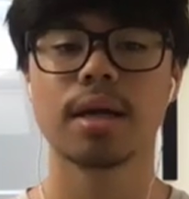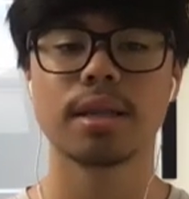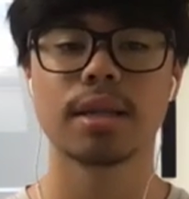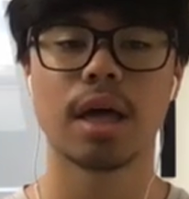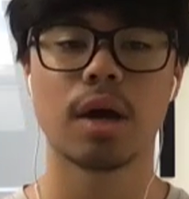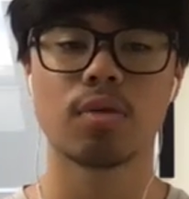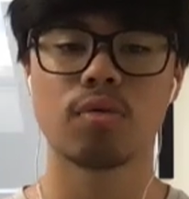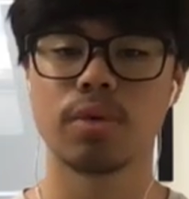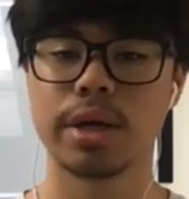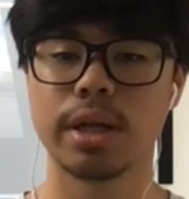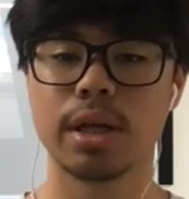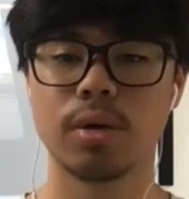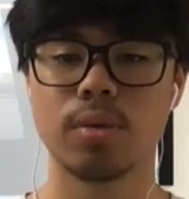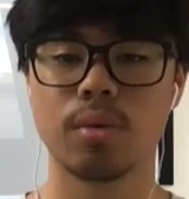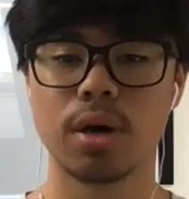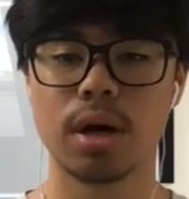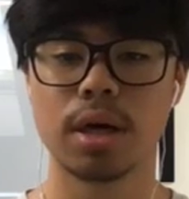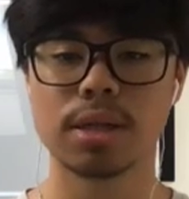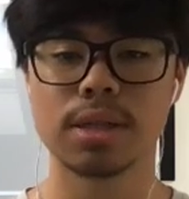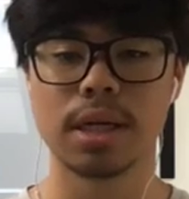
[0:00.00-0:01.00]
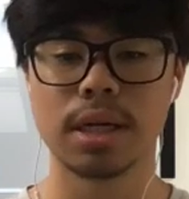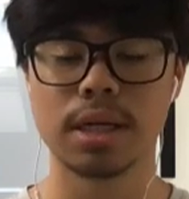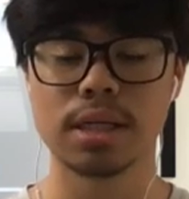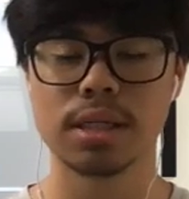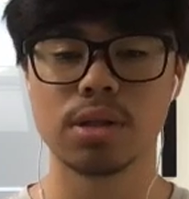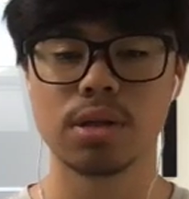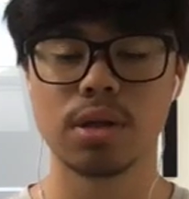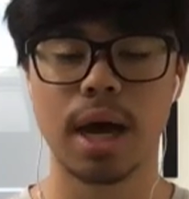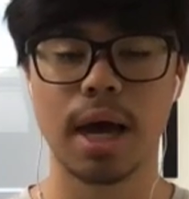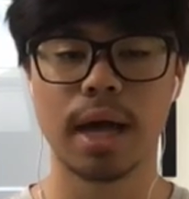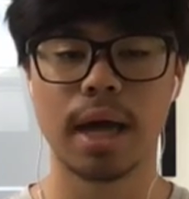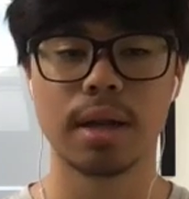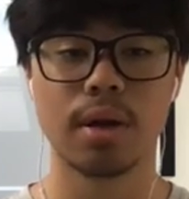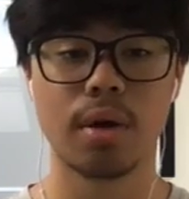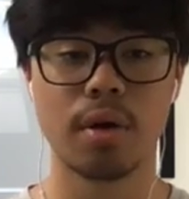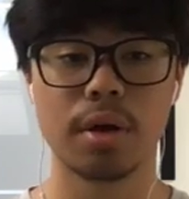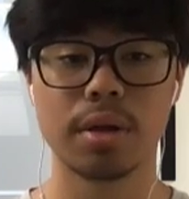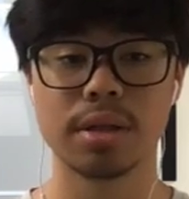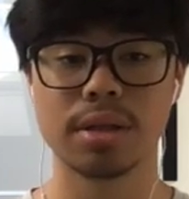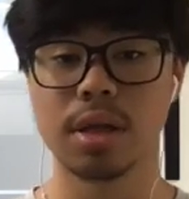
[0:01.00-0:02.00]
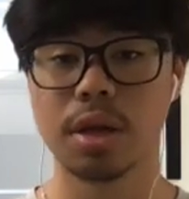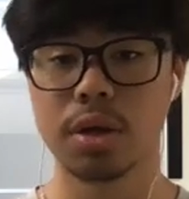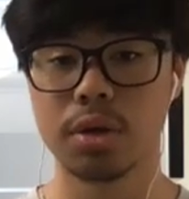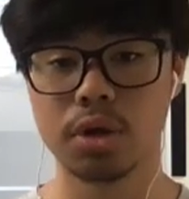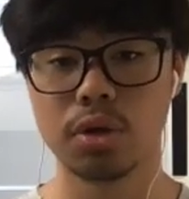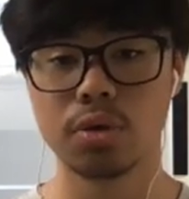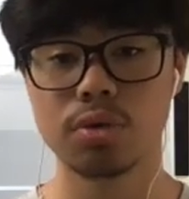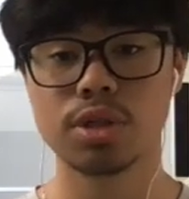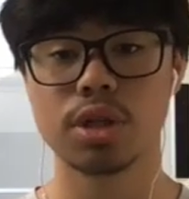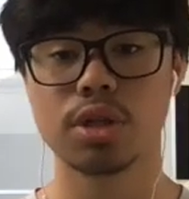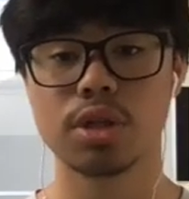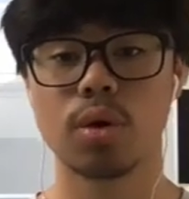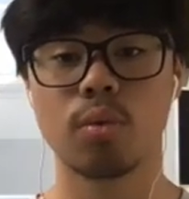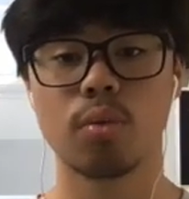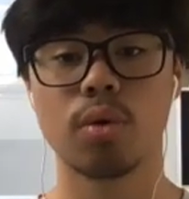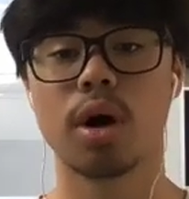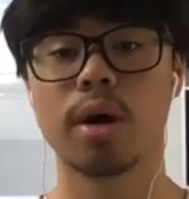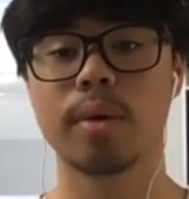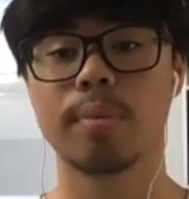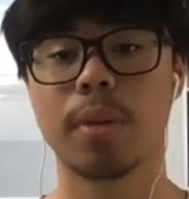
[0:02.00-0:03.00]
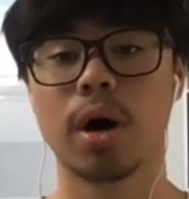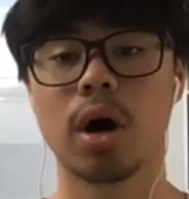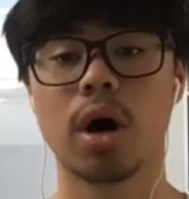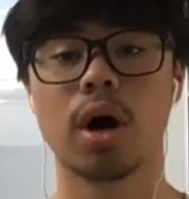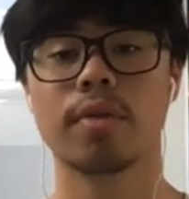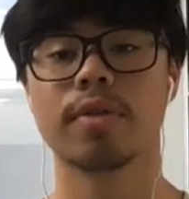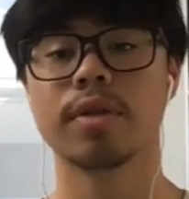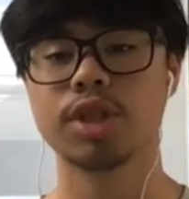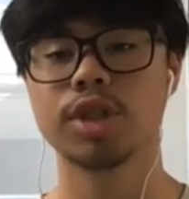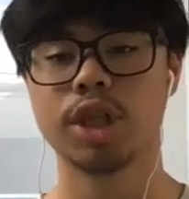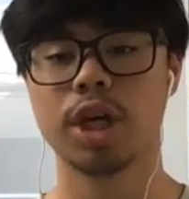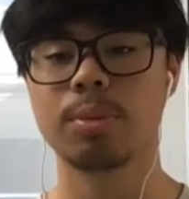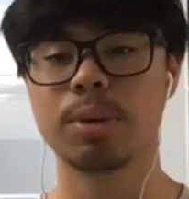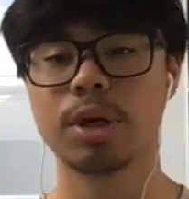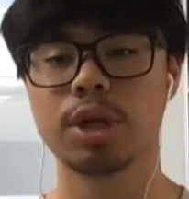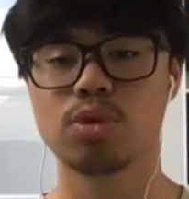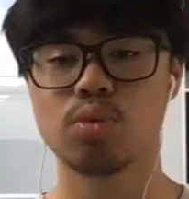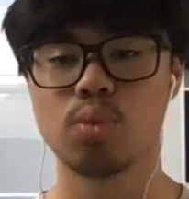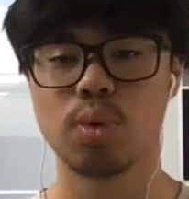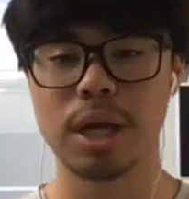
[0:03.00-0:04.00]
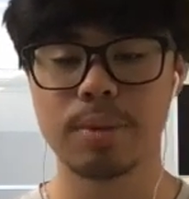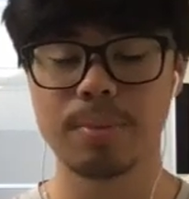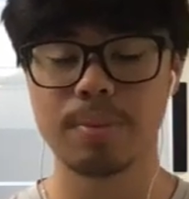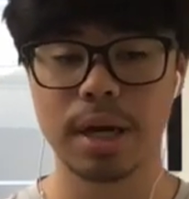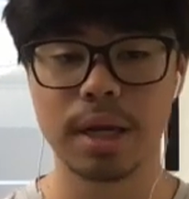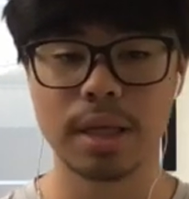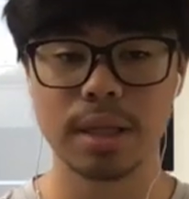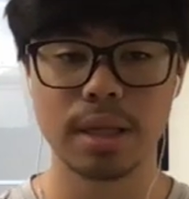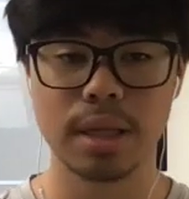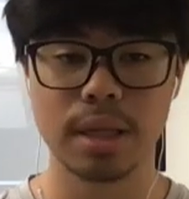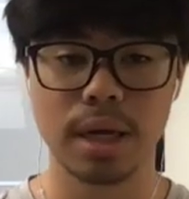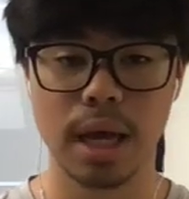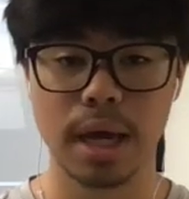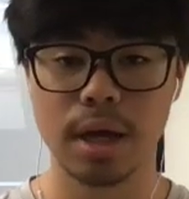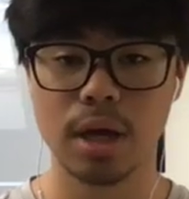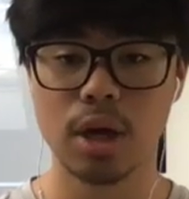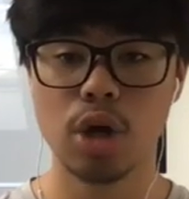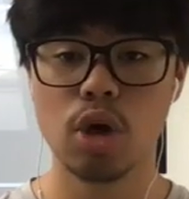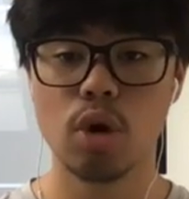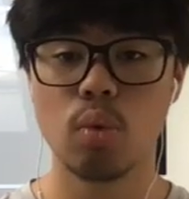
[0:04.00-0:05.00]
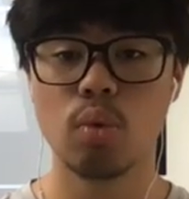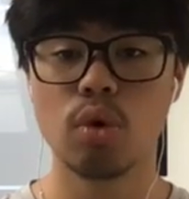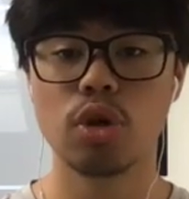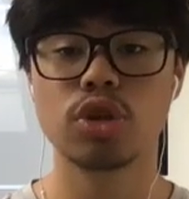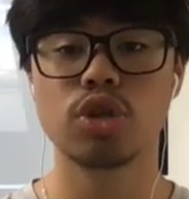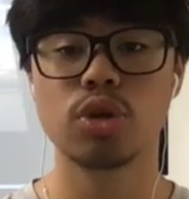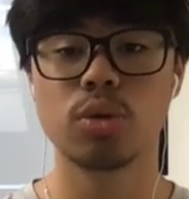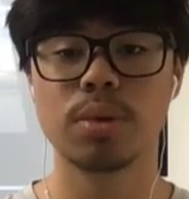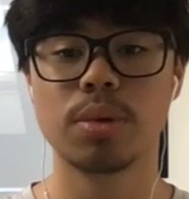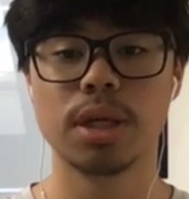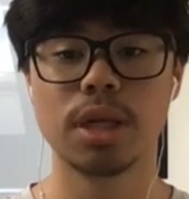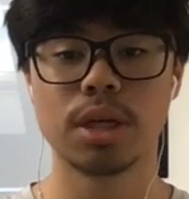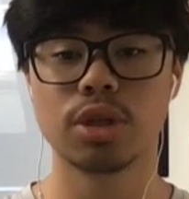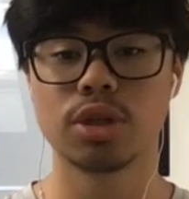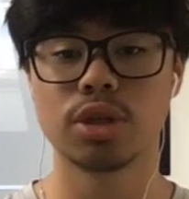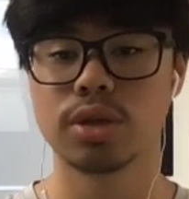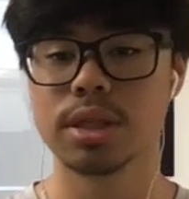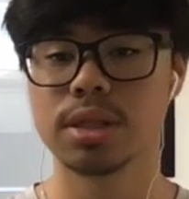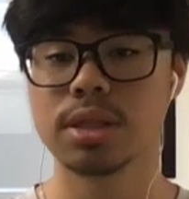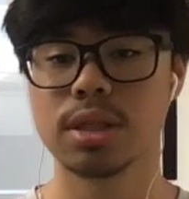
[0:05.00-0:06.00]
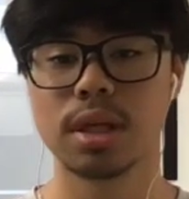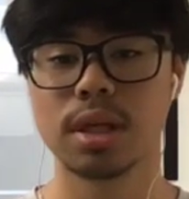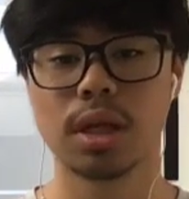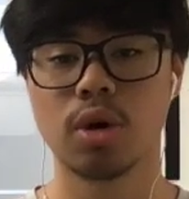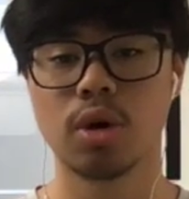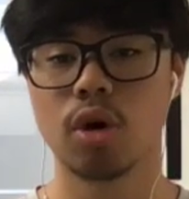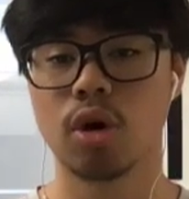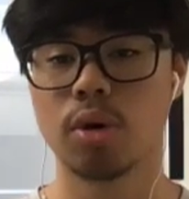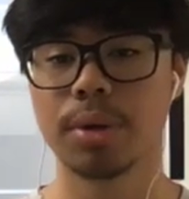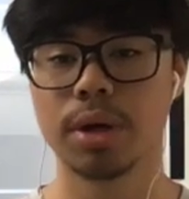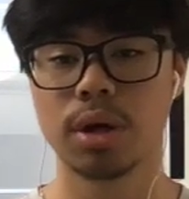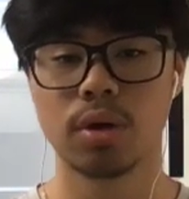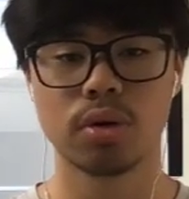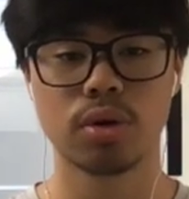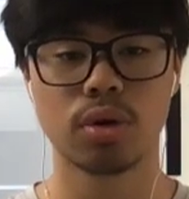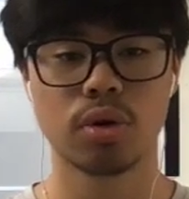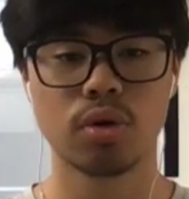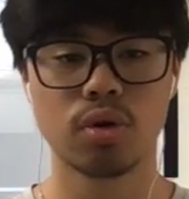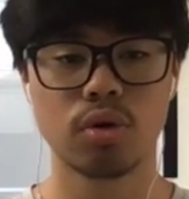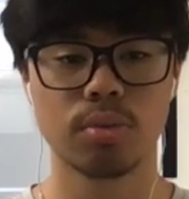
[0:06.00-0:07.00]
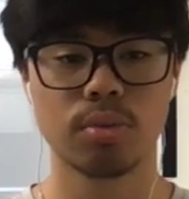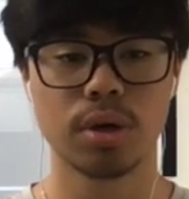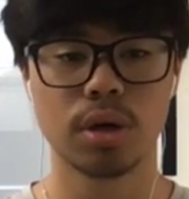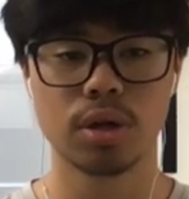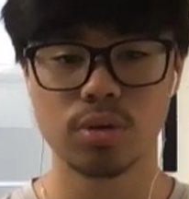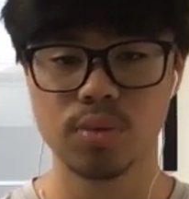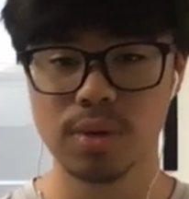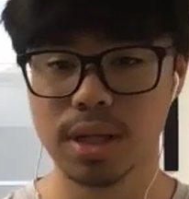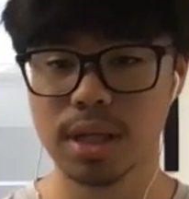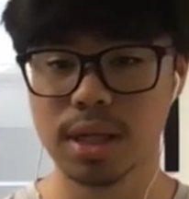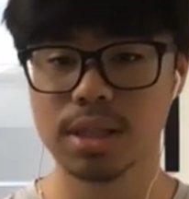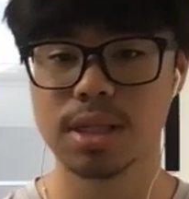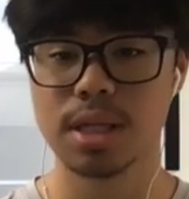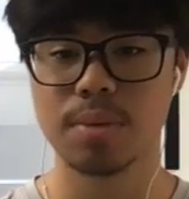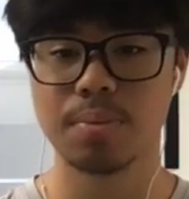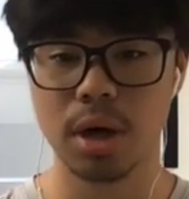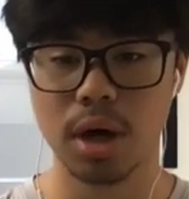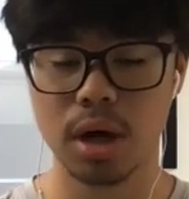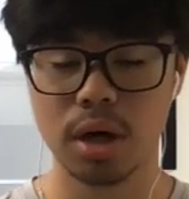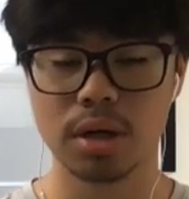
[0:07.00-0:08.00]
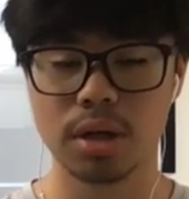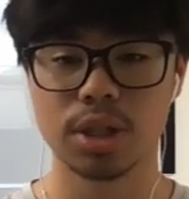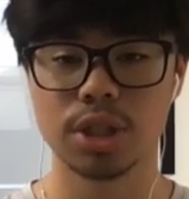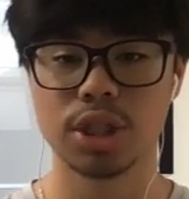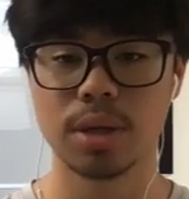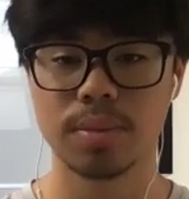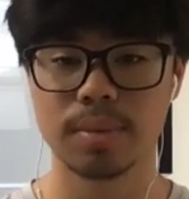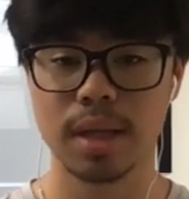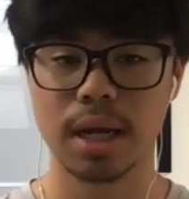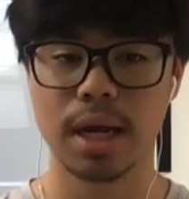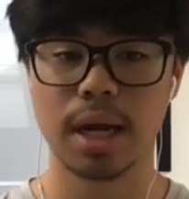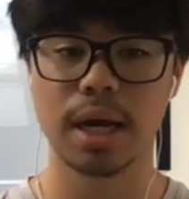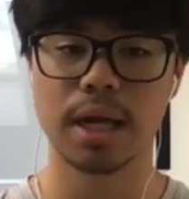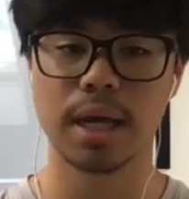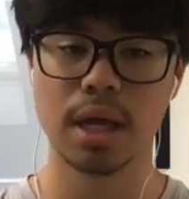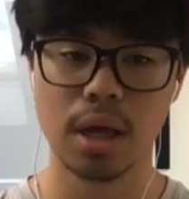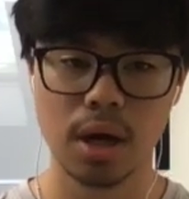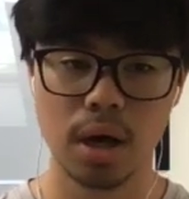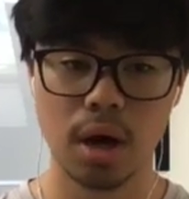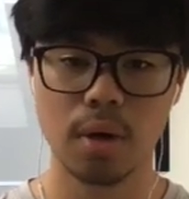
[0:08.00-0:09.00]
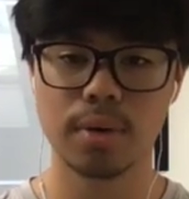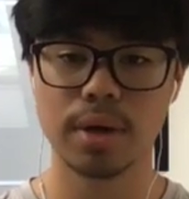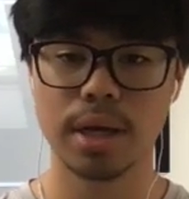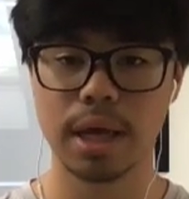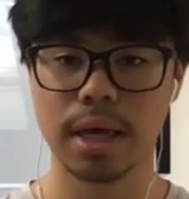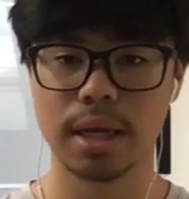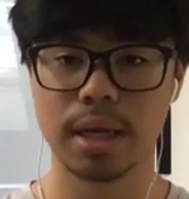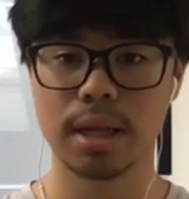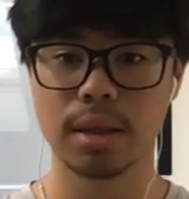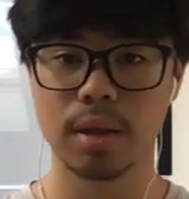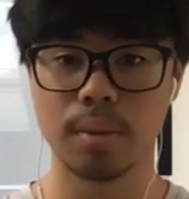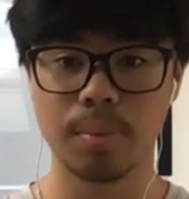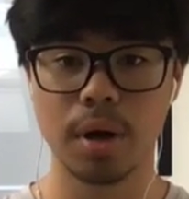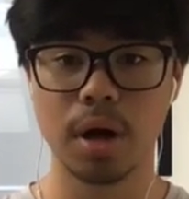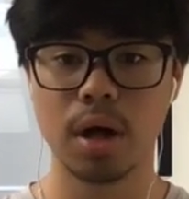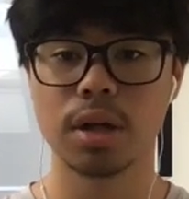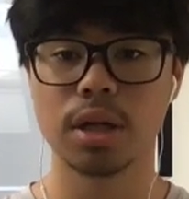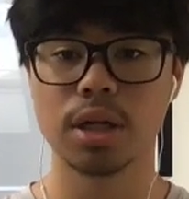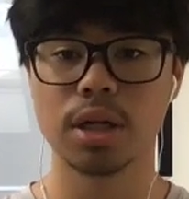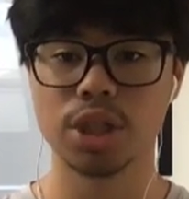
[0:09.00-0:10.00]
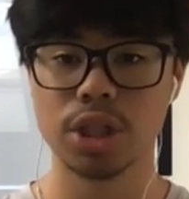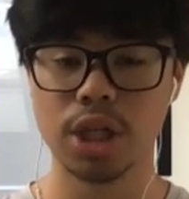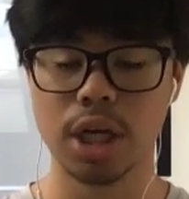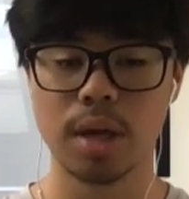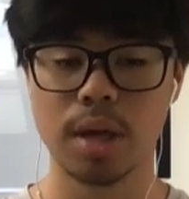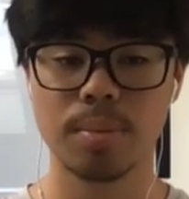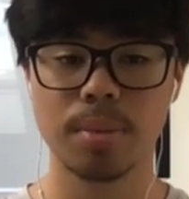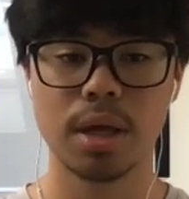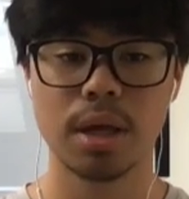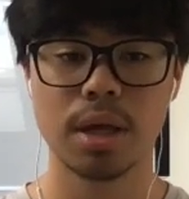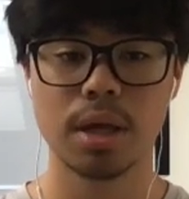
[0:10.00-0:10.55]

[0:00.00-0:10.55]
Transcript: That really works, and using the word partnership is way better than like, would you be interested in hopping on a call? Because when they see partnership, they're like, okay. And in the partnership,